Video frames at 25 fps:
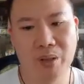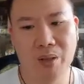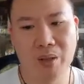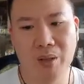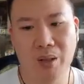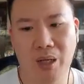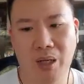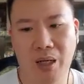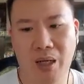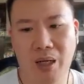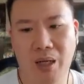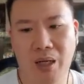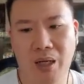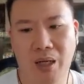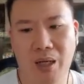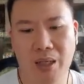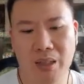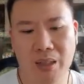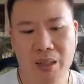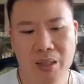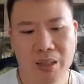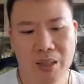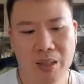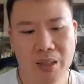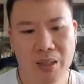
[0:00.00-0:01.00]

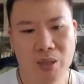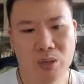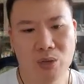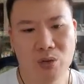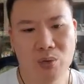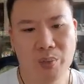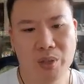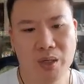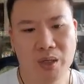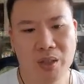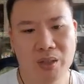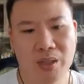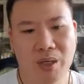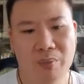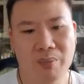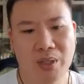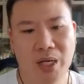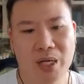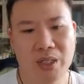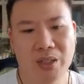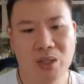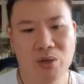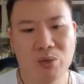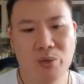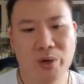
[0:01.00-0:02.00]
Because
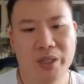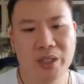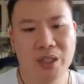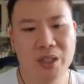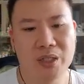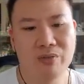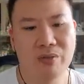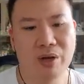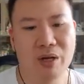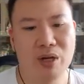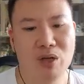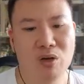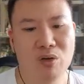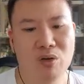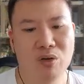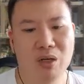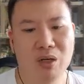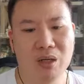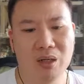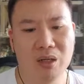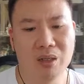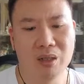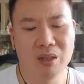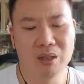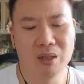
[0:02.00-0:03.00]
sometimes the greatest value
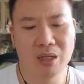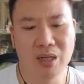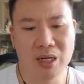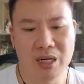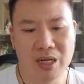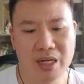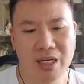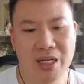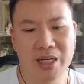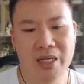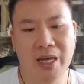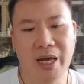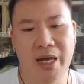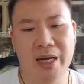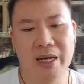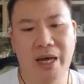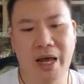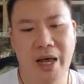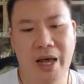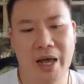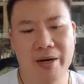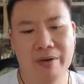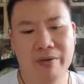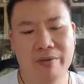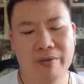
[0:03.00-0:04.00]
a leader can add